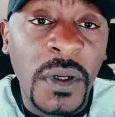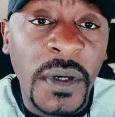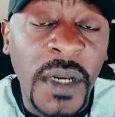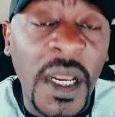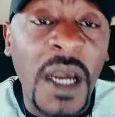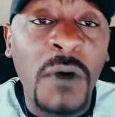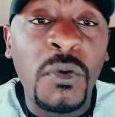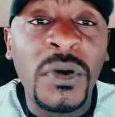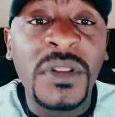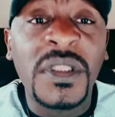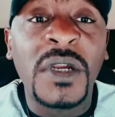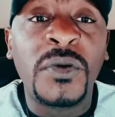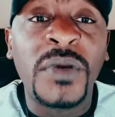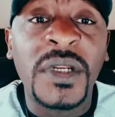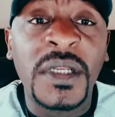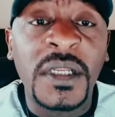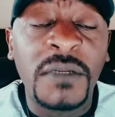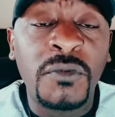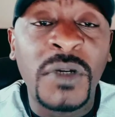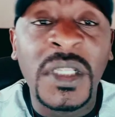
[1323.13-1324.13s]
now when they're
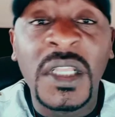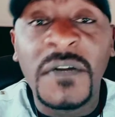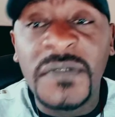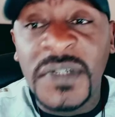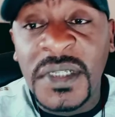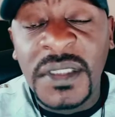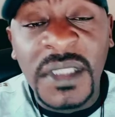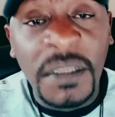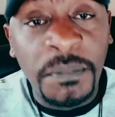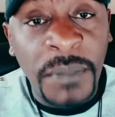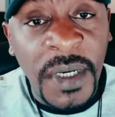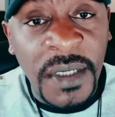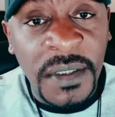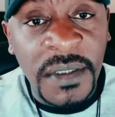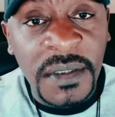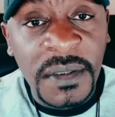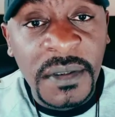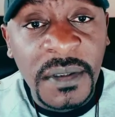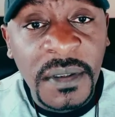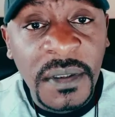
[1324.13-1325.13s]
ready, when they've seen the
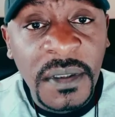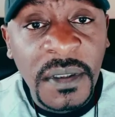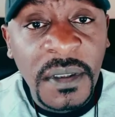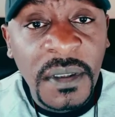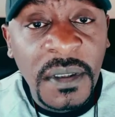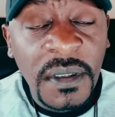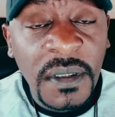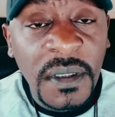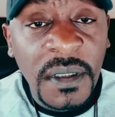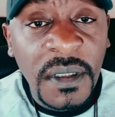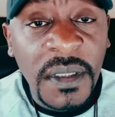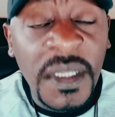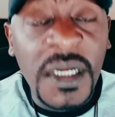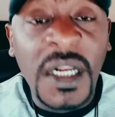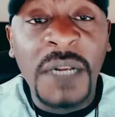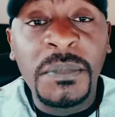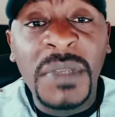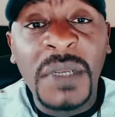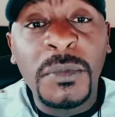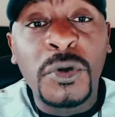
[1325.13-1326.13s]
bad, they
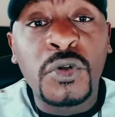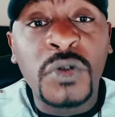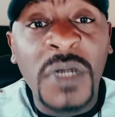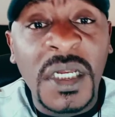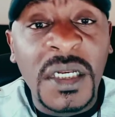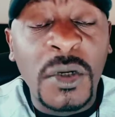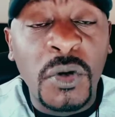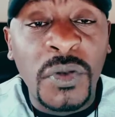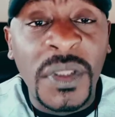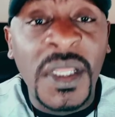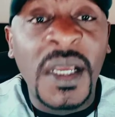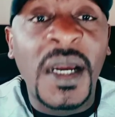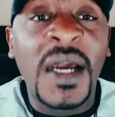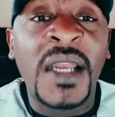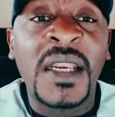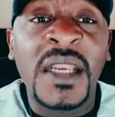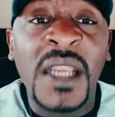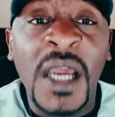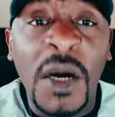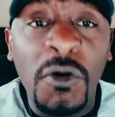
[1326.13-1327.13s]
can be able to get out there
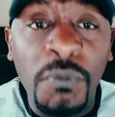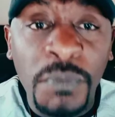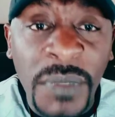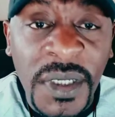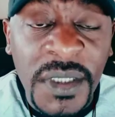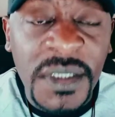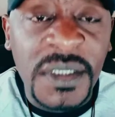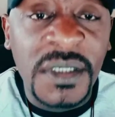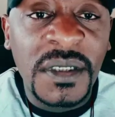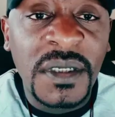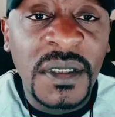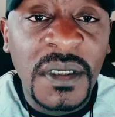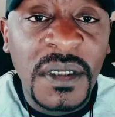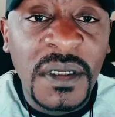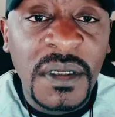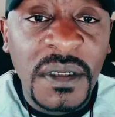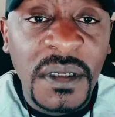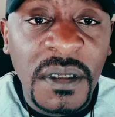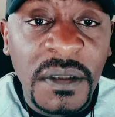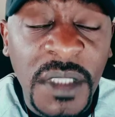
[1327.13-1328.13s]
and now meet
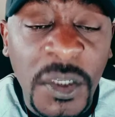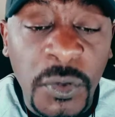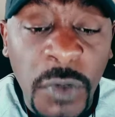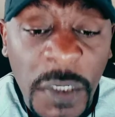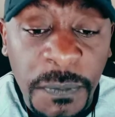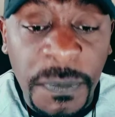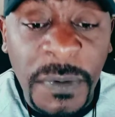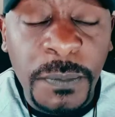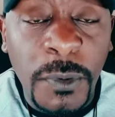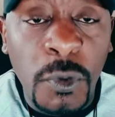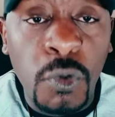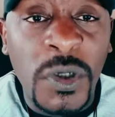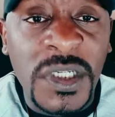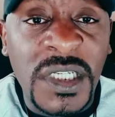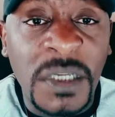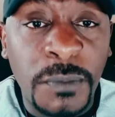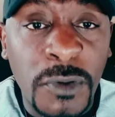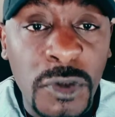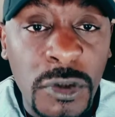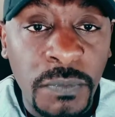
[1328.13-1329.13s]
the right people who are
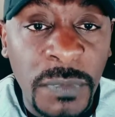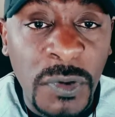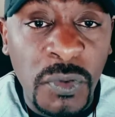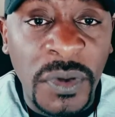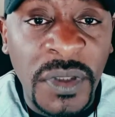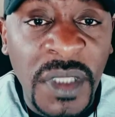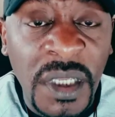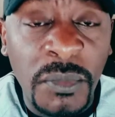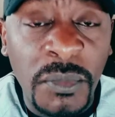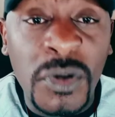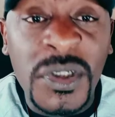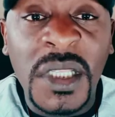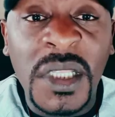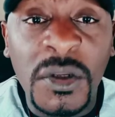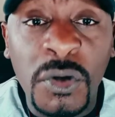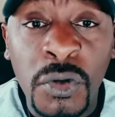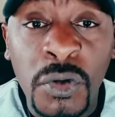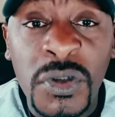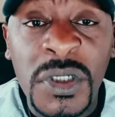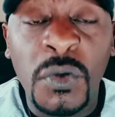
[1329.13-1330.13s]
supposed to be with them. Those
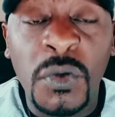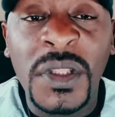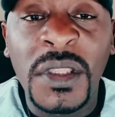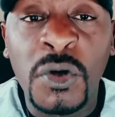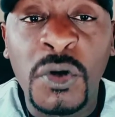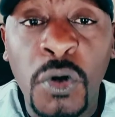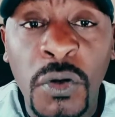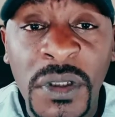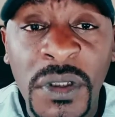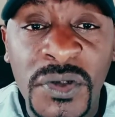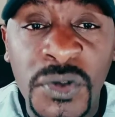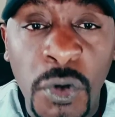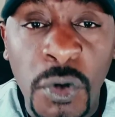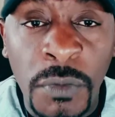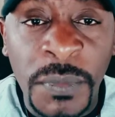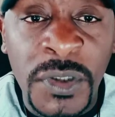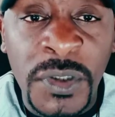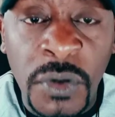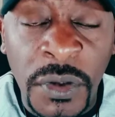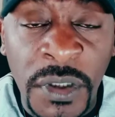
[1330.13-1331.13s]
are what they call the
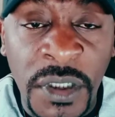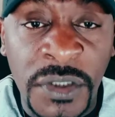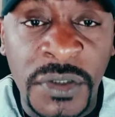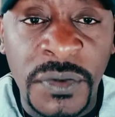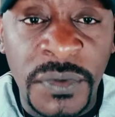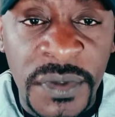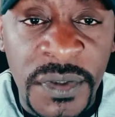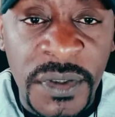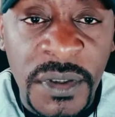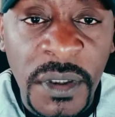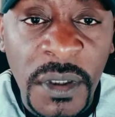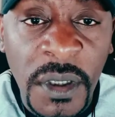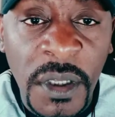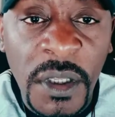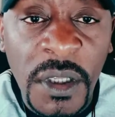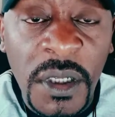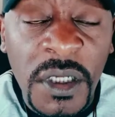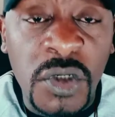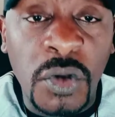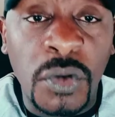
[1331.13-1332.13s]
soulmate connections.
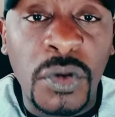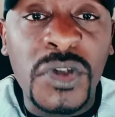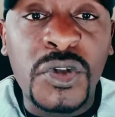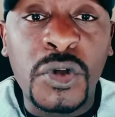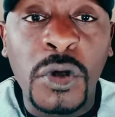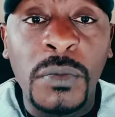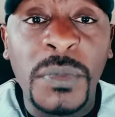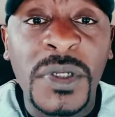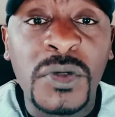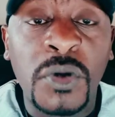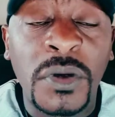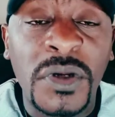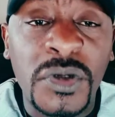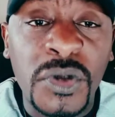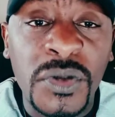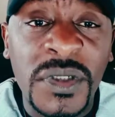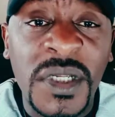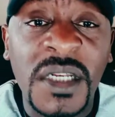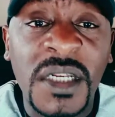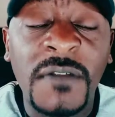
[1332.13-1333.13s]
So those soulmate
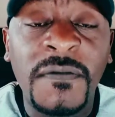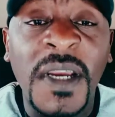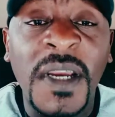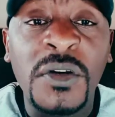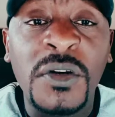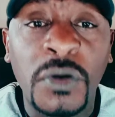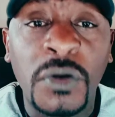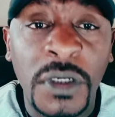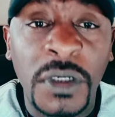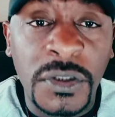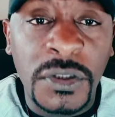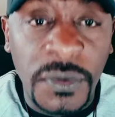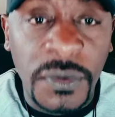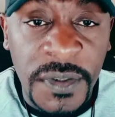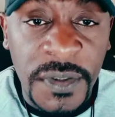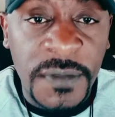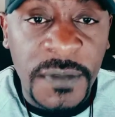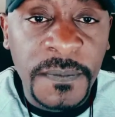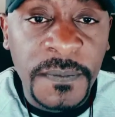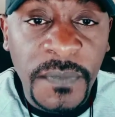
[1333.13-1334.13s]
connections are divine
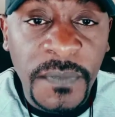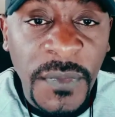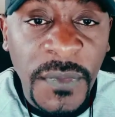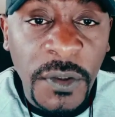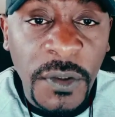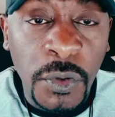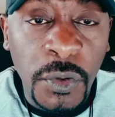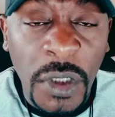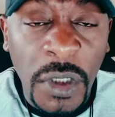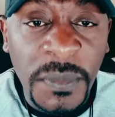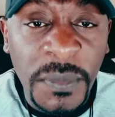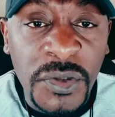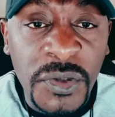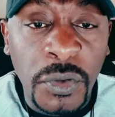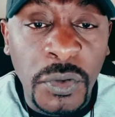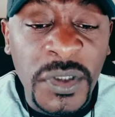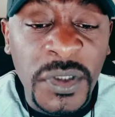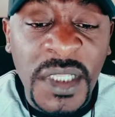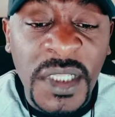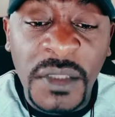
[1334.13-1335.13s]
connections. You know what I mean? So
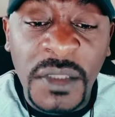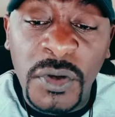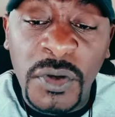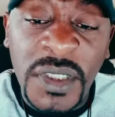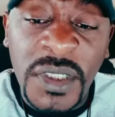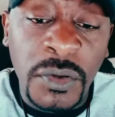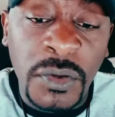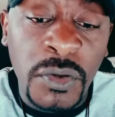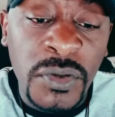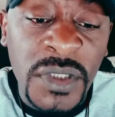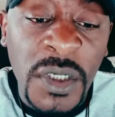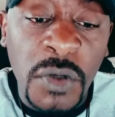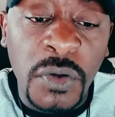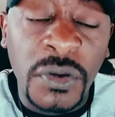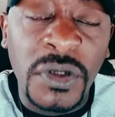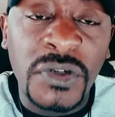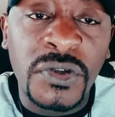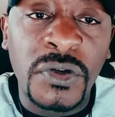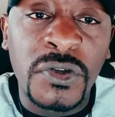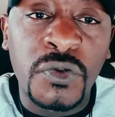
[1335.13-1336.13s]
those are
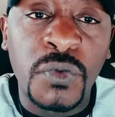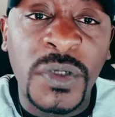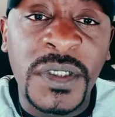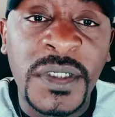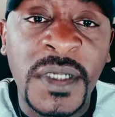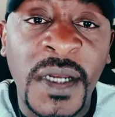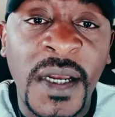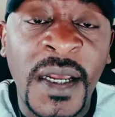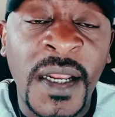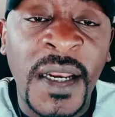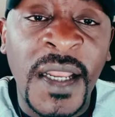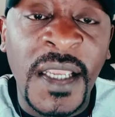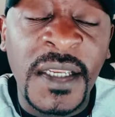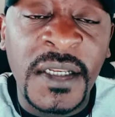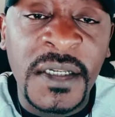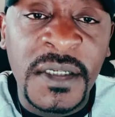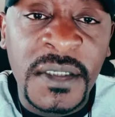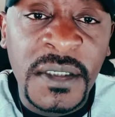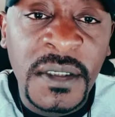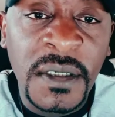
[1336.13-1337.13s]
connections which are
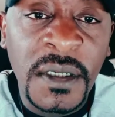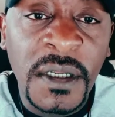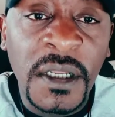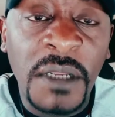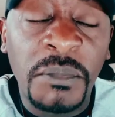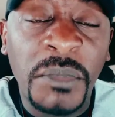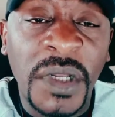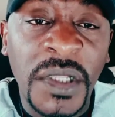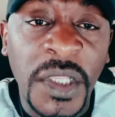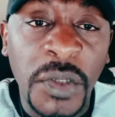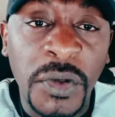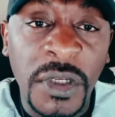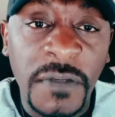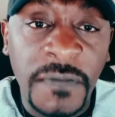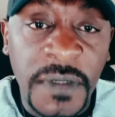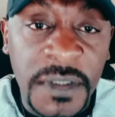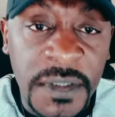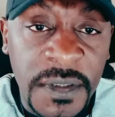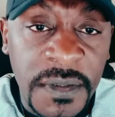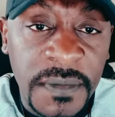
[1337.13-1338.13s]
aligned by the
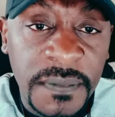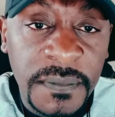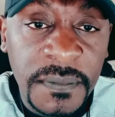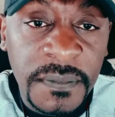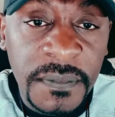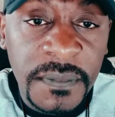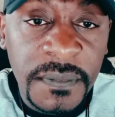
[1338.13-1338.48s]
universe.